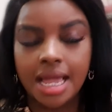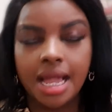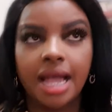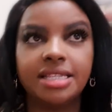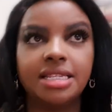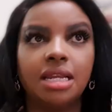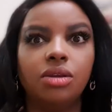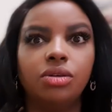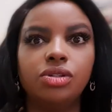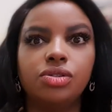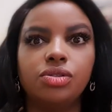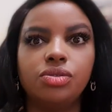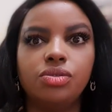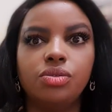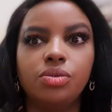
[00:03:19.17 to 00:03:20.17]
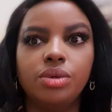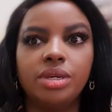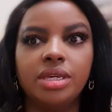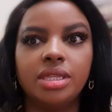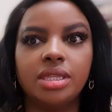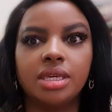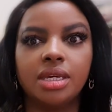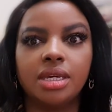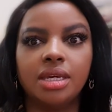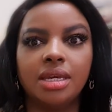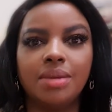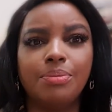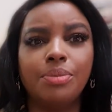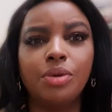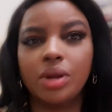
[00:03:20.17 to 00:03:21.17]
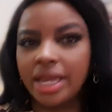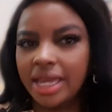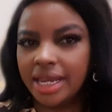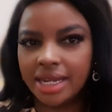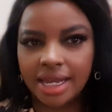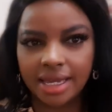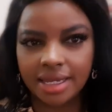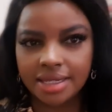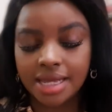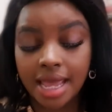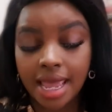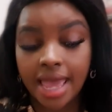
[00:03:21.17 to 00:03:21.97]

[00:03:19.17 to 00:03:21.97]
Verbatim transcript: has a lot to do with uh, brokenness.